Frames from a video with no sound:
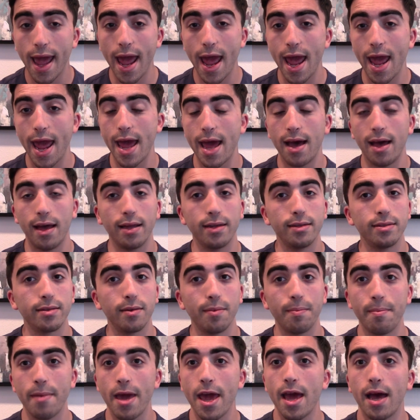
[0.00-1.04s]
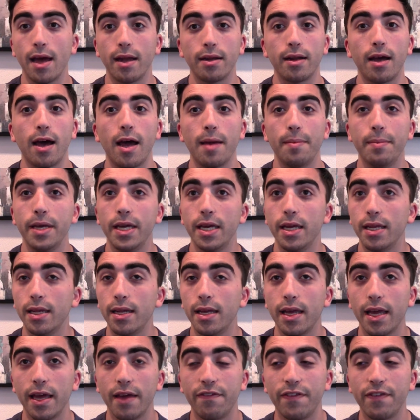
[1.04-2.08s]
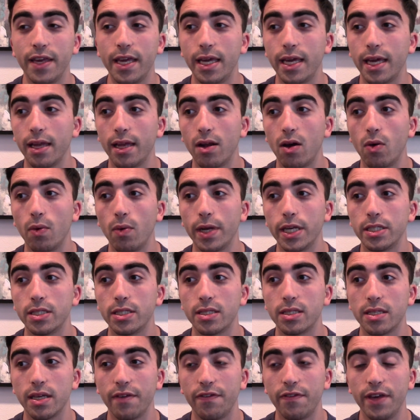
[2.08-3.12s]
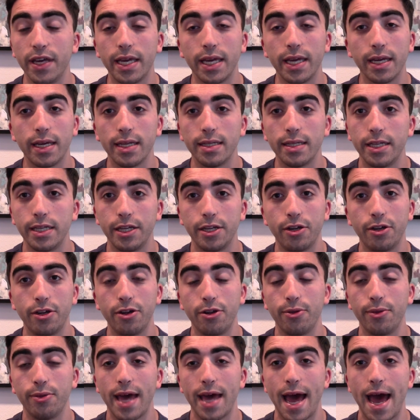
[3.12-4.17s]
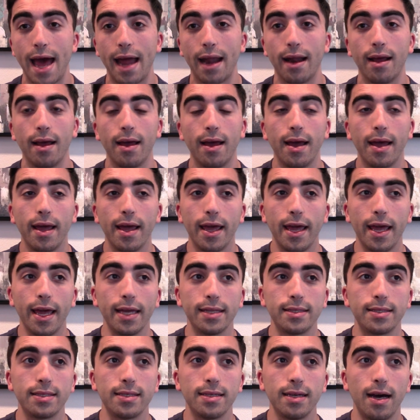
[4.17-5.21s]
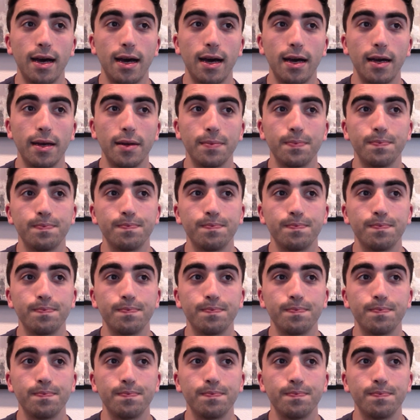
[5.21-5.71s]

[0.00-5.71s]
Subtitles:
And man, I mean, if he can continue to do that, it's going